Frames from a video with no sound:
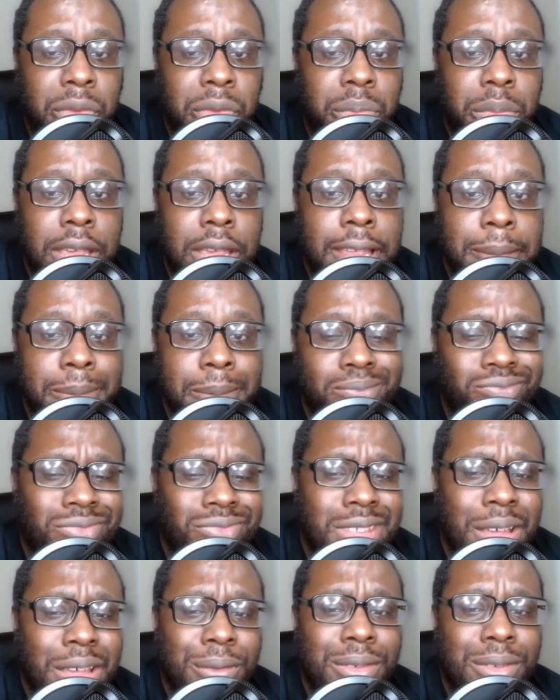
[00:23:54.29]
with me.
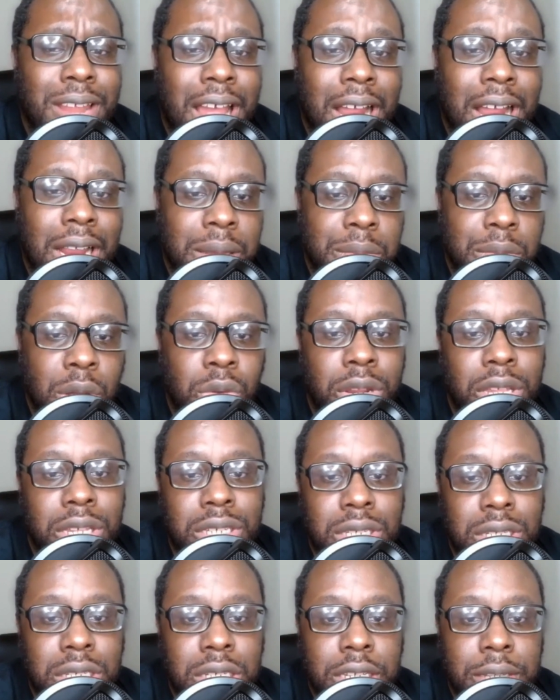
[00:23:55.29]
If not, let them know they
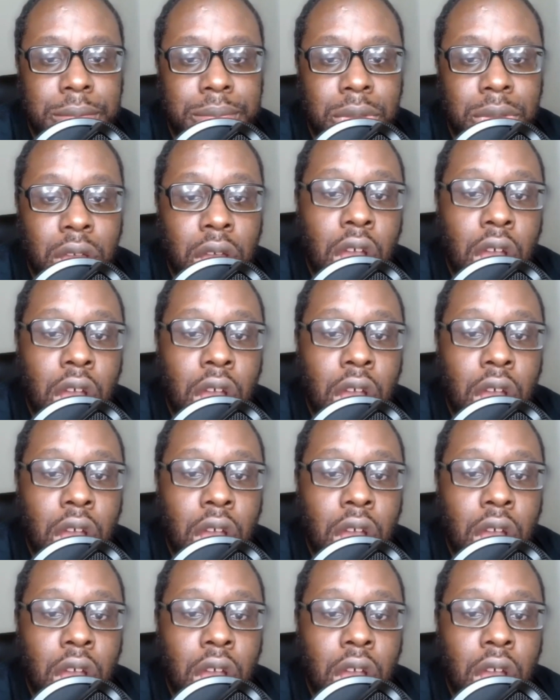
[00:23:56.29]
should.